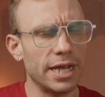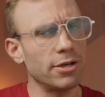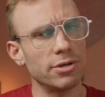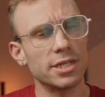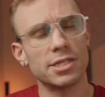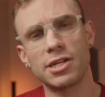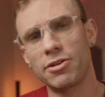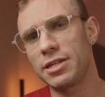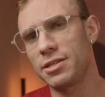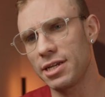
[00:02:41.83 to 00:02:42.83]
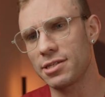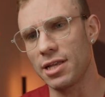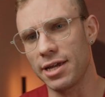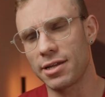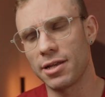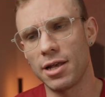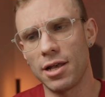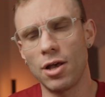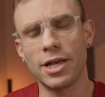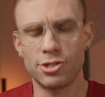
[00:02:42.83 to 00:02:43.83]
but I don't necessarily dislike.
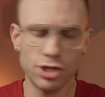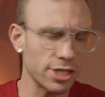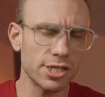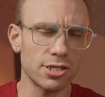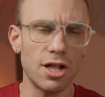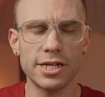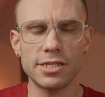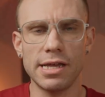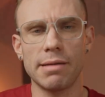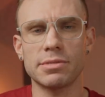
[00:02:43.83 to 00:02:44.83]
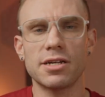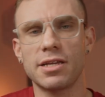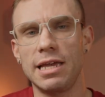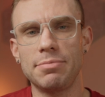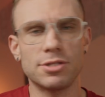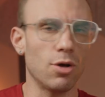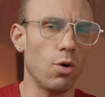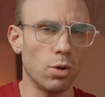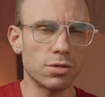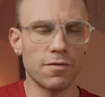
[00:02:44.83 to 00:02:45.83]
Just as long as Samsung keeps the
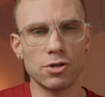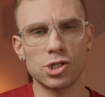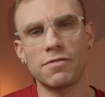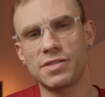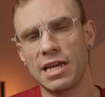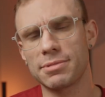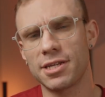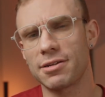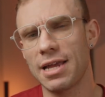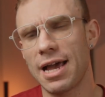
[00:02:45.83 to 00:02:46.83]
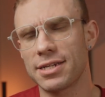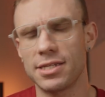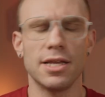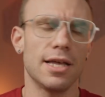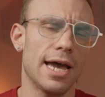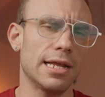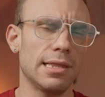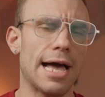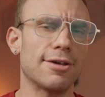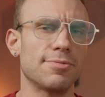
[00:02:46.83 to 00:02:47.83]
old version of Samsung DeX and
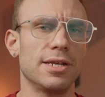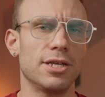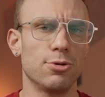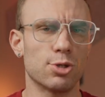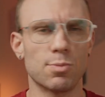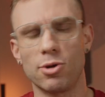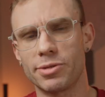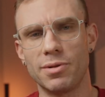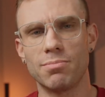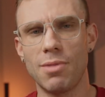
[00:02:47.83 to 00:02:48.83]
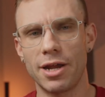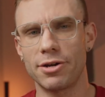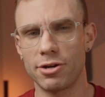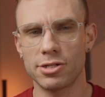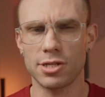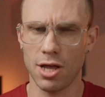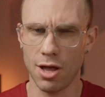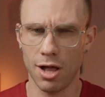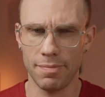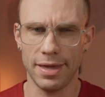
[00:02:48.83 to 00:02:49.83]
allows me to use multiple monitors,
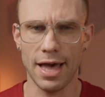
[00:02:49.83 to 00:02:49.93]
I'll be